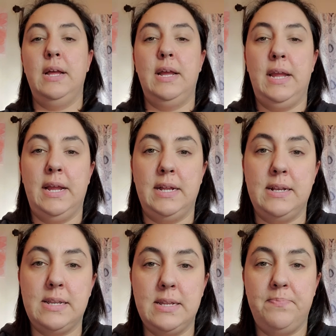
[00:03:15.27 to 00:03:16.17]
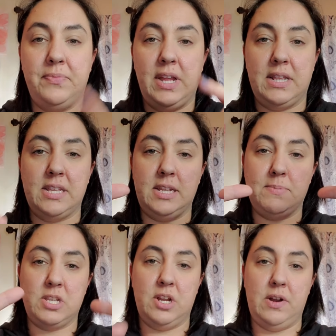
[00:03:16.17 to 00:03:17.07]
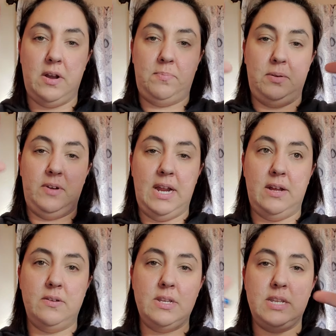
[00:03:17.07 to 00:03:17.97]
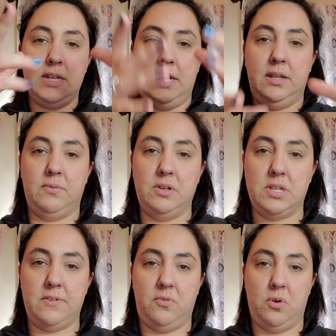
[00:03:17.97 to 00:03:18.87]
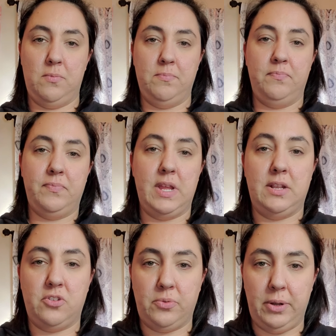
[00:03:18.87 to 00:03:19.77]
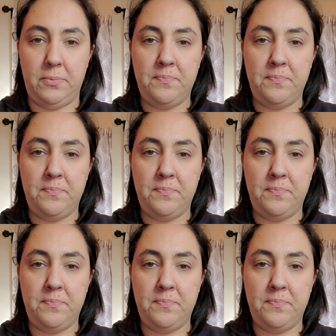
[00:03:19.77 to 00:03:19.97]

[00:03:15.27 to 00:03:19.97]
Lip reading: and get the slips to grow up around and the roots to form in the soil.